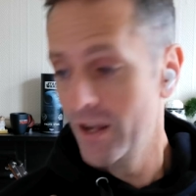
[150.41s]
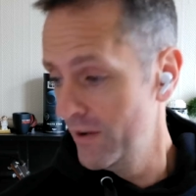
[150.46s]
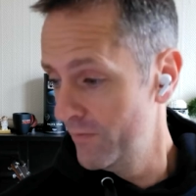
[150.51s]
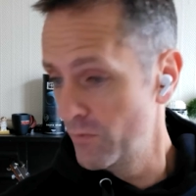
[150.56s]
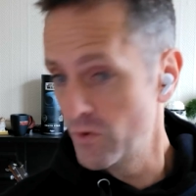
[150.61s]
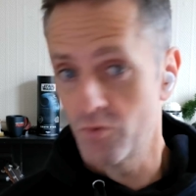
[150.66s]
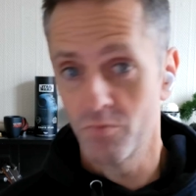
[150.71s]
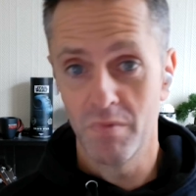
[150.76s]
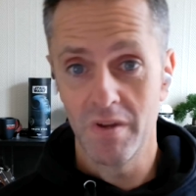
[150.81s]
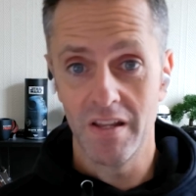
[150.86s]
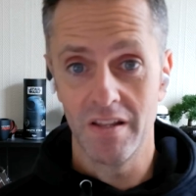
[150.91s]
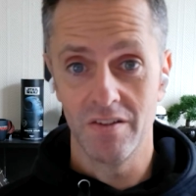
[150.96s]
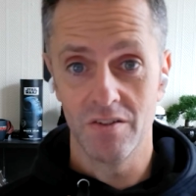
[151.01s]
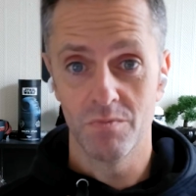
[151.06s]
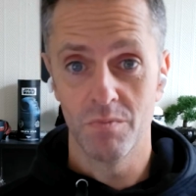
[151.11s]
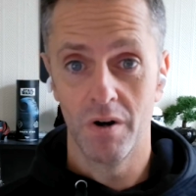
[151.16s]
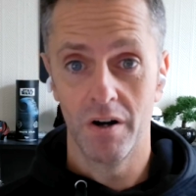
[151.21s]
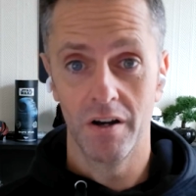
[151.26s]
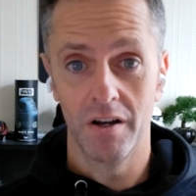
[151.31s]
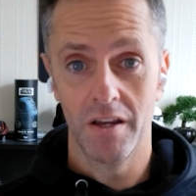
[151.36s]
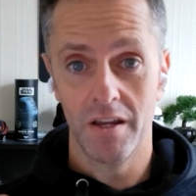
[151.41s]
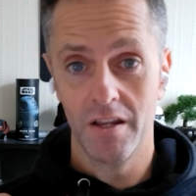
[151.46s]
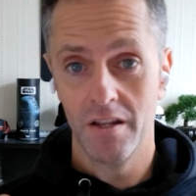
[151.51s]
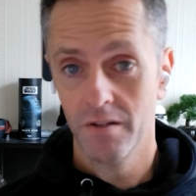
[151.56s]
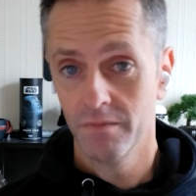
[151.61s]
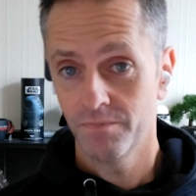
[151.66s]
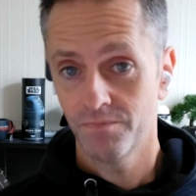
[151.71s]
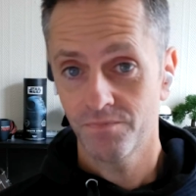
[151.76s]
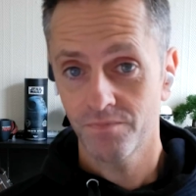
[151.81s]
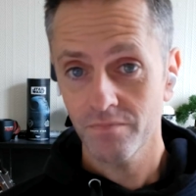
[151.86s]
Which means my
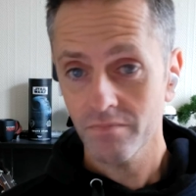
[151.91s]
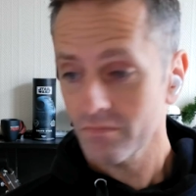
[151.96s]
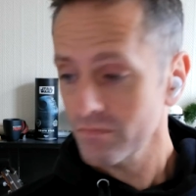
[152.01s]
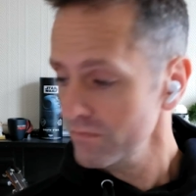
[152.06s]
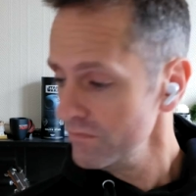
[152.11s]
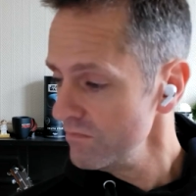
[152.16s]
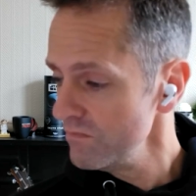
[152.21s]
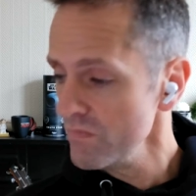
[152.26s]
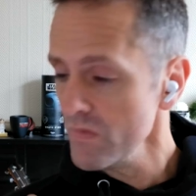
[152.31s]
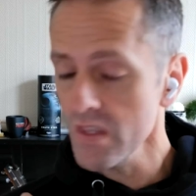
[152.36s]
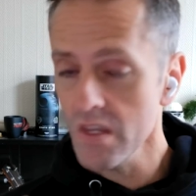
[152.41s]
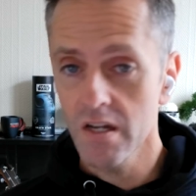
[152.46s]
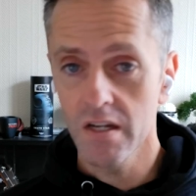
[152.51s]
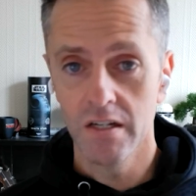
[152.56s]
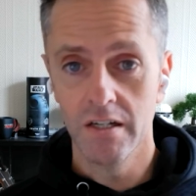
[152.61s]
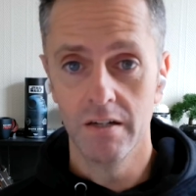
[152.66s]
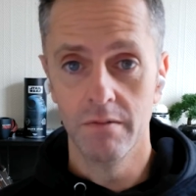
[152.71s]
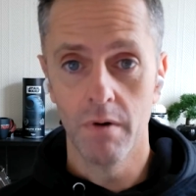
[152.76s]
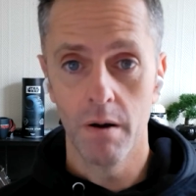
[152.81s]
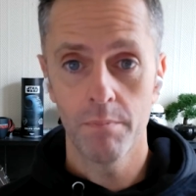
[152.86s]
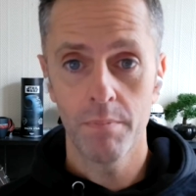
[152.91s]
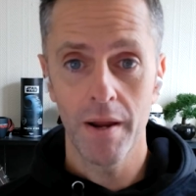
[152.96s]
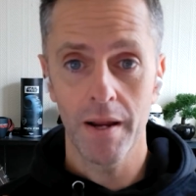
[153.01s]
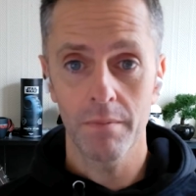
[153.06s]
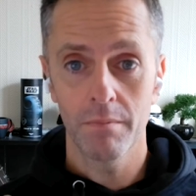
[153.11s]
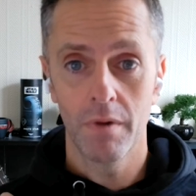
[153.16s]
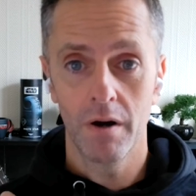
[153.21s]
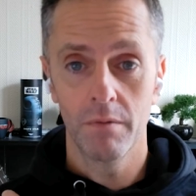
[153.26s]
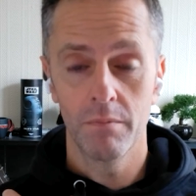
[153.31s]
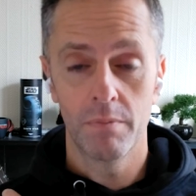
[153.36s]

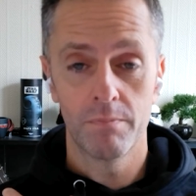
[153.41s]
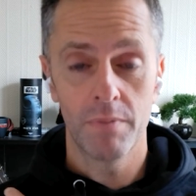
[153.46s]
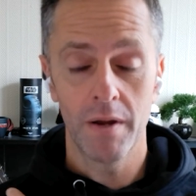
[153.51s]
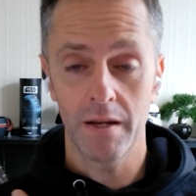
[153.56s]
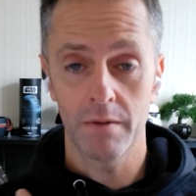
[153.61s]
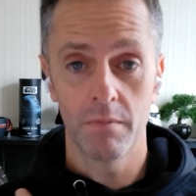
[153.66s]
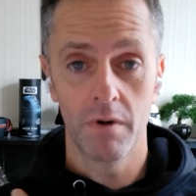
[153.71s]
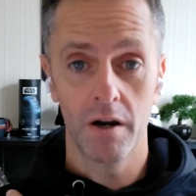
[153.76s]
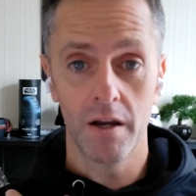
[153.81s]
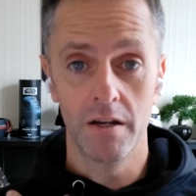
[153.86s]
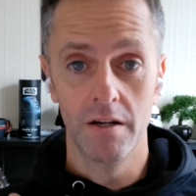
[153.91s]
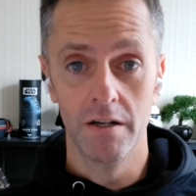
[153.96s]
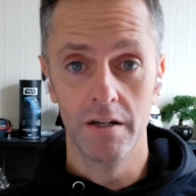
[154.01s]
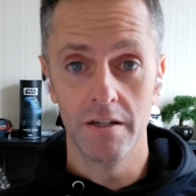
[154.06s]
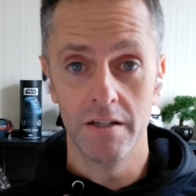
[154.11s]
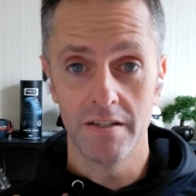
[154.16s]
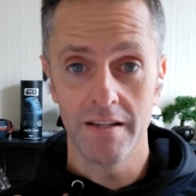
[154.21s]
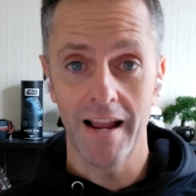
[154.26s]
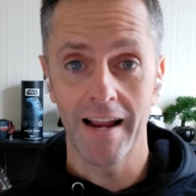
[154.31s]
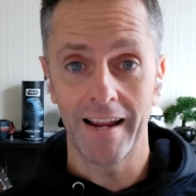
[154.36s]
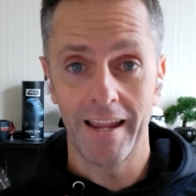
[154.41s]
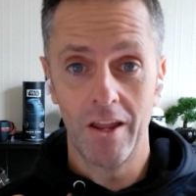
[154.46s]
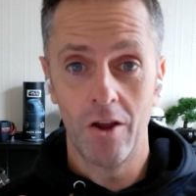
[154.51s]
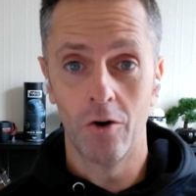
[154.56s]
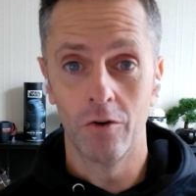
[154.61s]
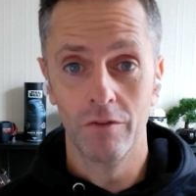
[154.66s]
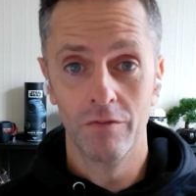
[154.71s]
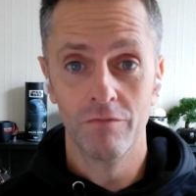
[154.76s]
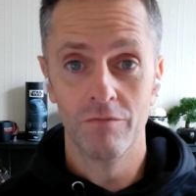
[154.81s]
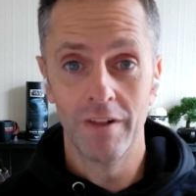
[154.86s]
pec minor is hanging
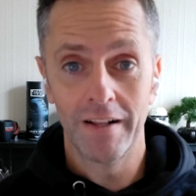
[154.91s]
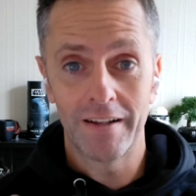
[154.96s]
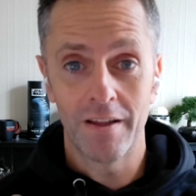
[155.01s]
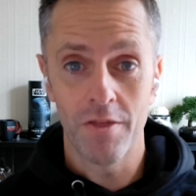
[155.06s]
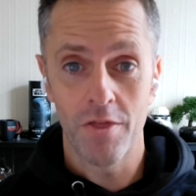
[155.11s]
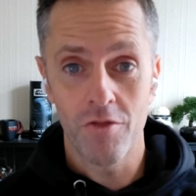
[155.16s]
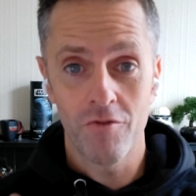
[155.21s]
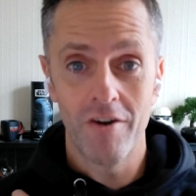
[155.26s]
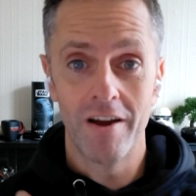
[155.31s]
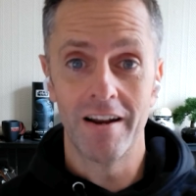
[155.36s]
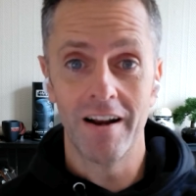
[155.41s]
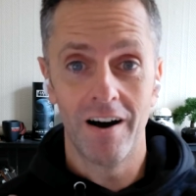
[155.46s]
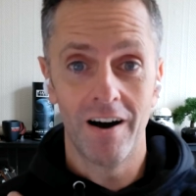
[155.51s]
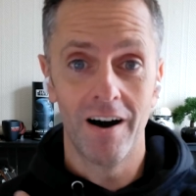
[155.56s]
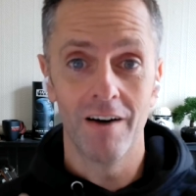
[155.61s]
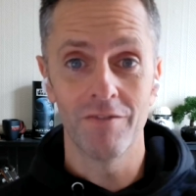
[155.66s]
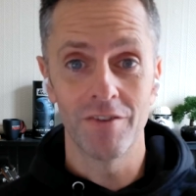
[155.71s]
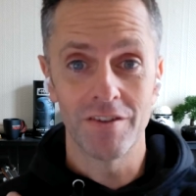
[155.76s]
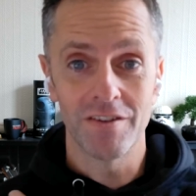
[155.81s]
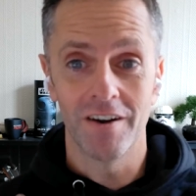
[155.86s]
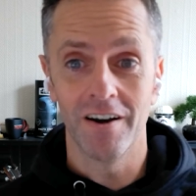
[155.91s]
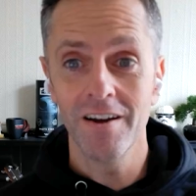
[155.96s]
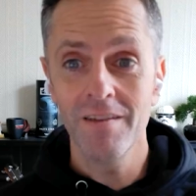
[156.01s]
on like a thread half the time.